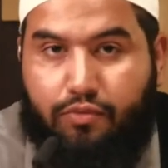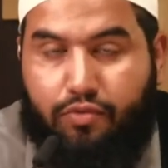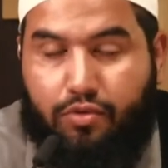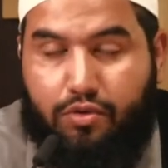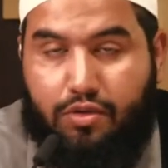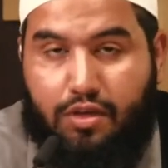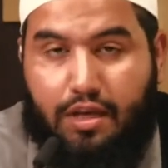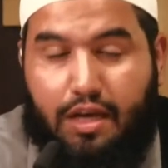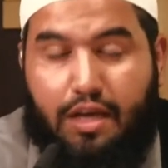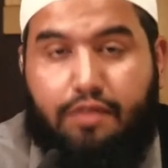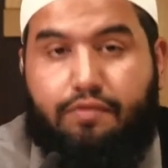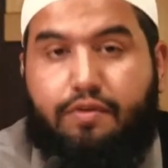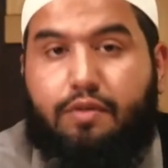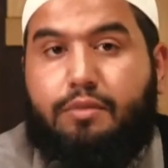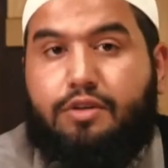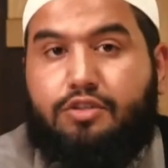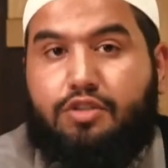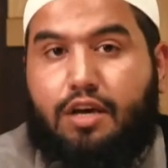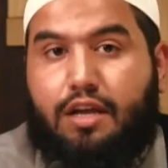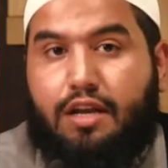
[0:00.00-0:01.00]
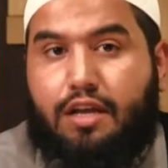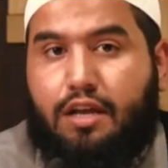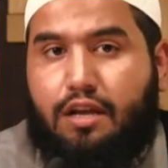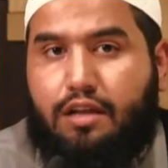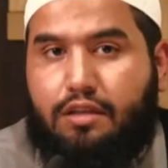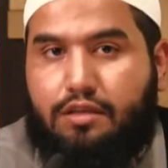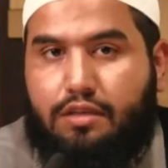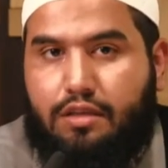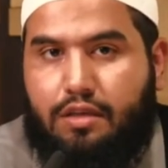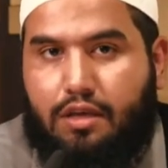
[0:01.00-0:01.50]
uh, and
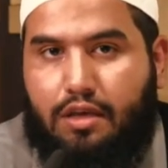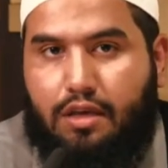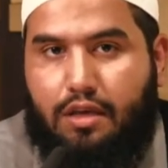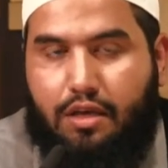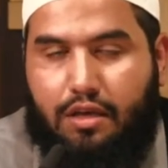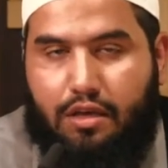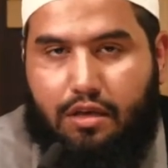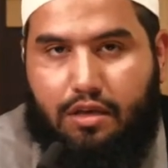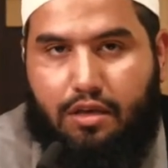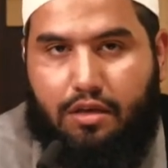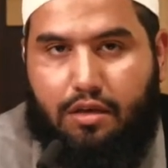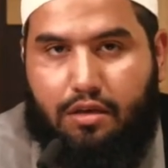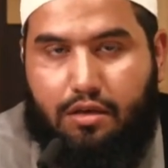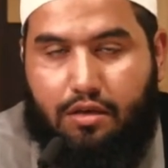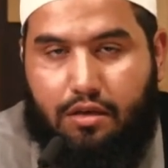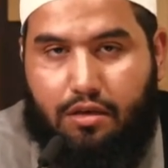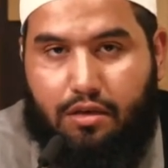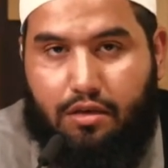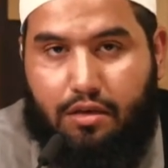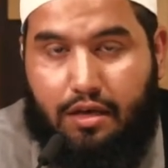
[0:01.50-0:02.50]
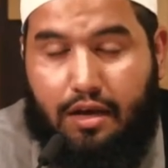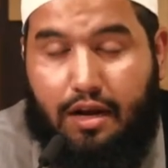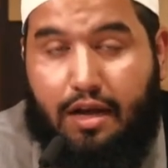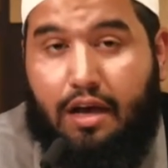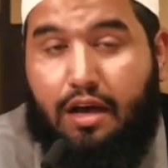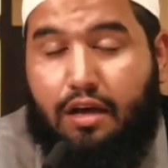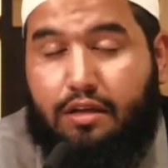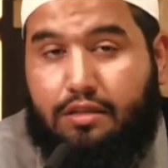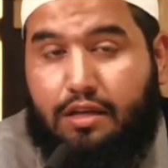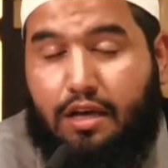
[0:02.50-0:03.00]
providing you with uh, what
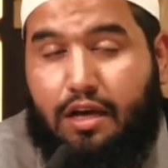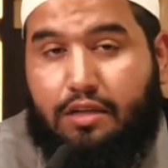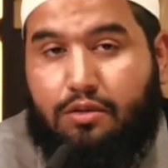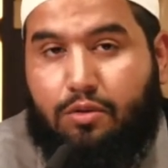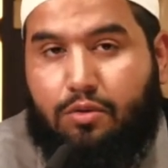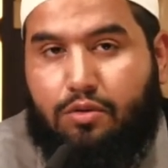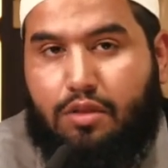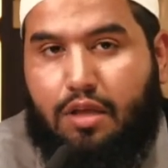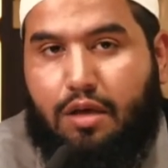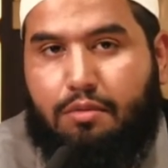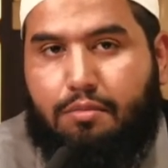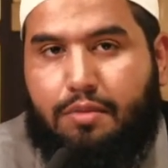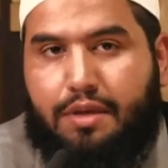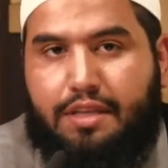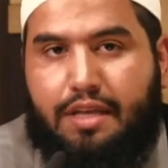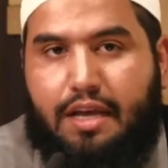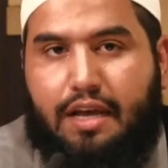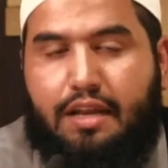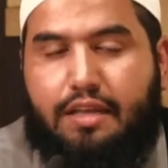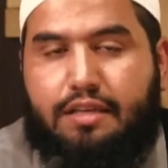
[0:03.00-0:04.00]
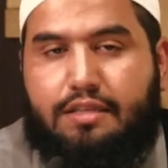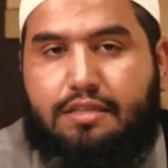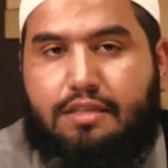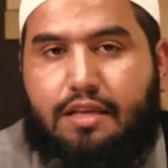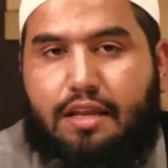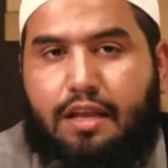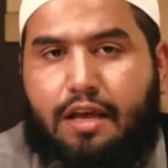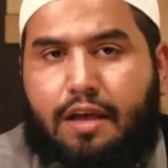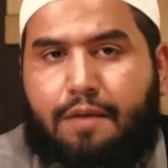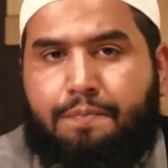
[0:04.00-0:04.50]
is needed. All
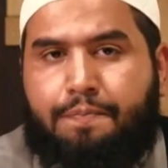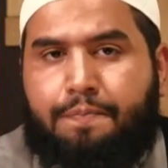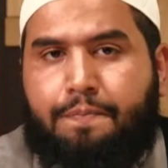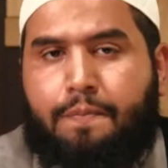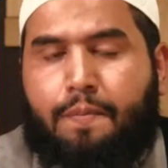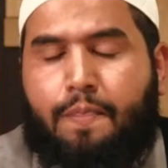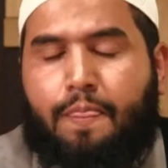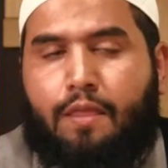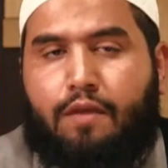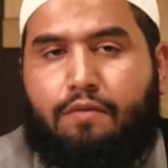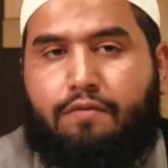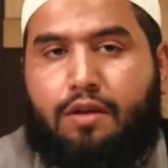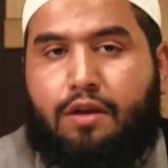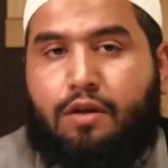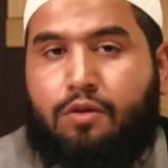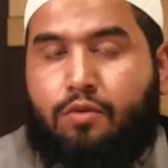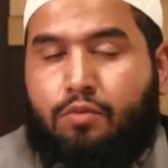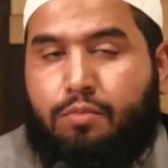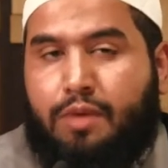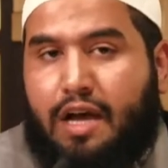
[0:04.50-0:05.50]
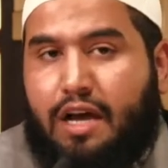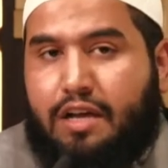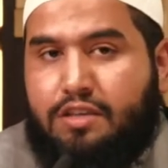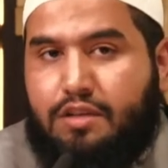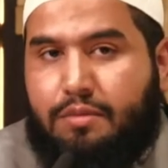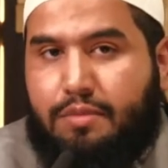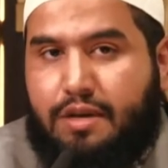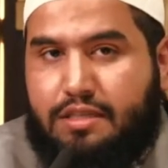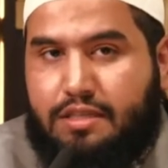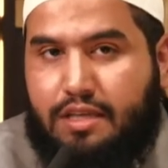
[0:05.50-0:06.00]
these projects that are
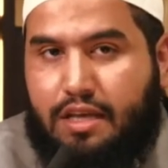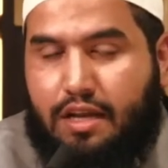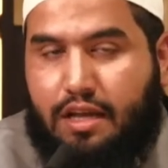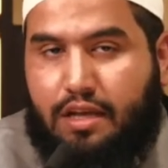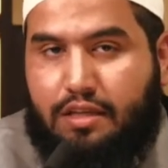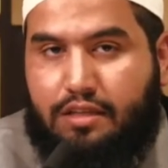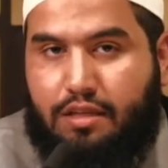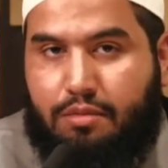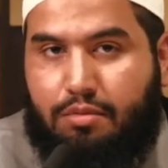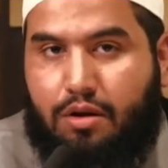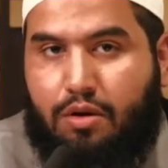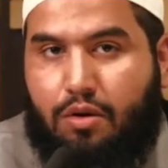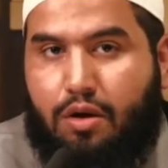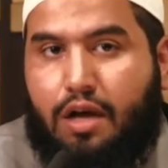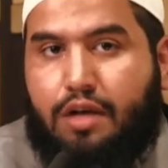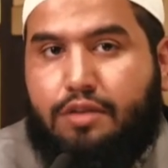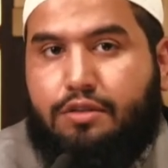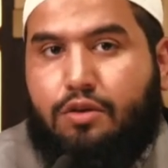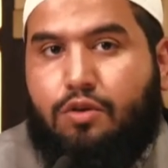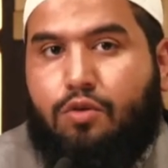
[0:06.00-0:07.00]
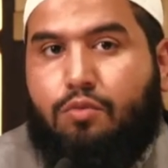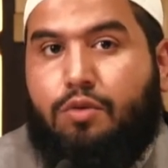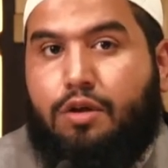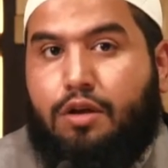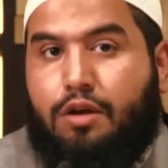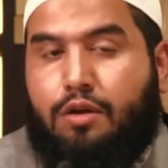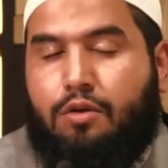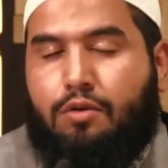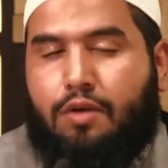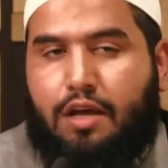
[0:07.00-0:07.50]
led by the
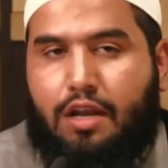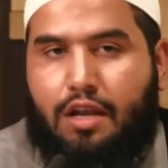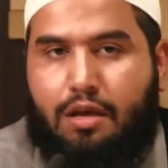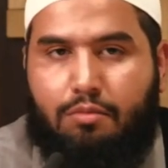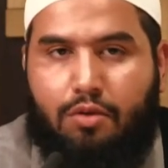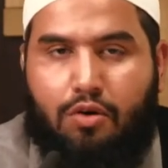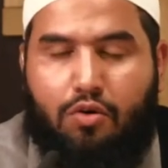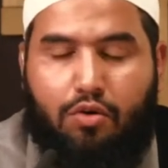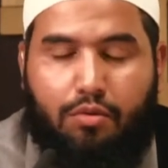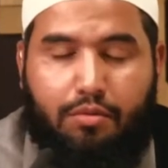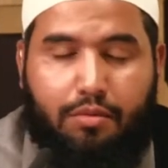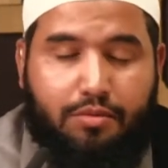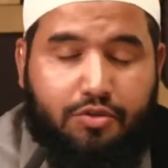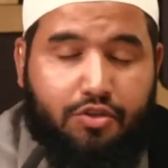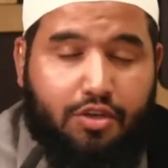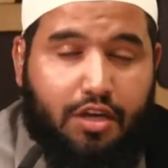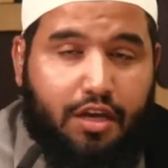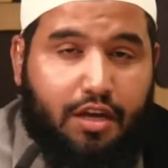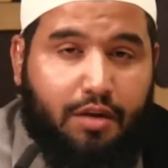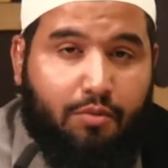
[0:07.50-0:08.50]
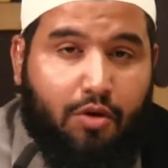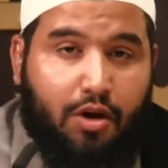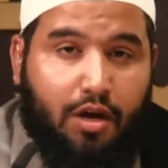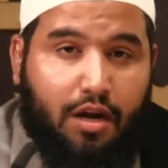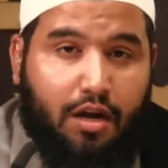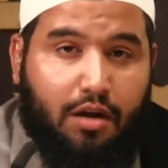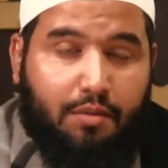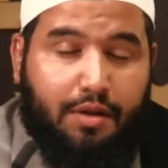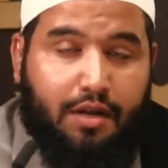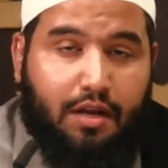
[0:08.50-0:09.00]
Mehdi Servants Union,
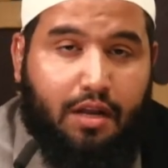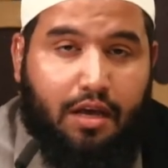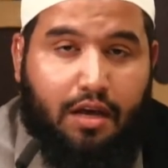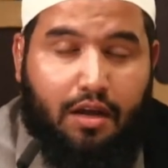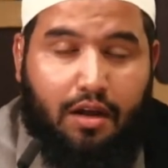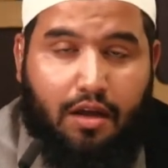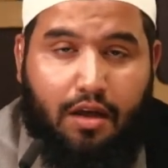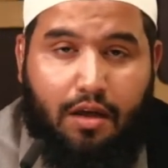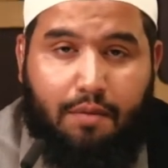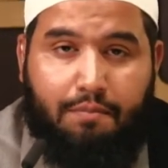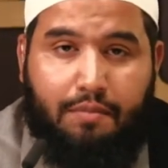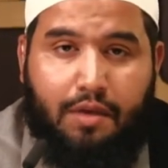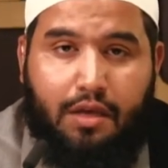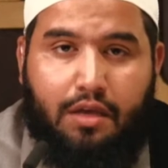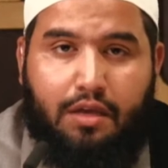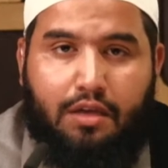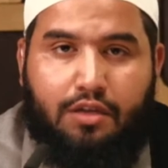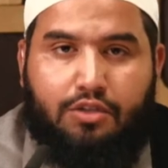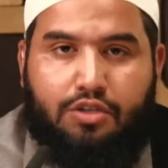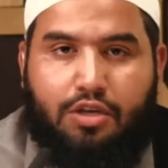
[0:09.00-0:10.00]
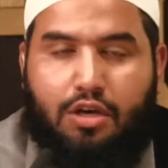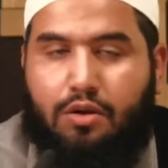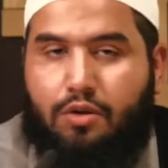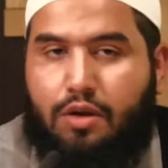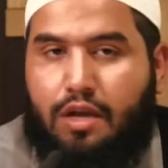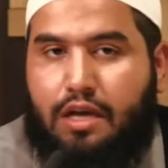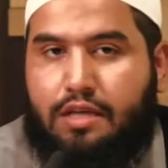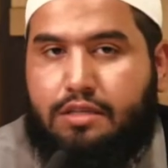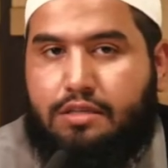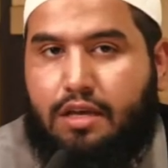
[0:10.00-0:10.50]
and we are close to Muharram,